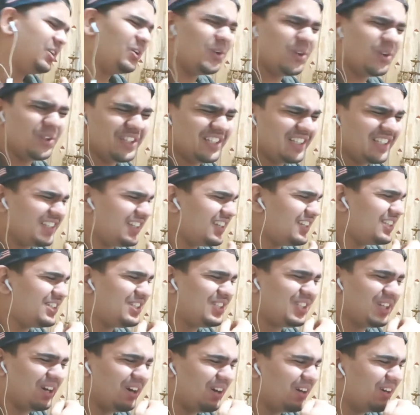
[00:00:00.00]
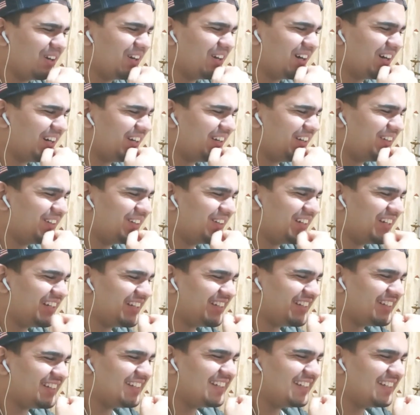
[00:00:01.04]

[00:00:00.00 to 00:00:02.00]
Oh, this is so good, dude.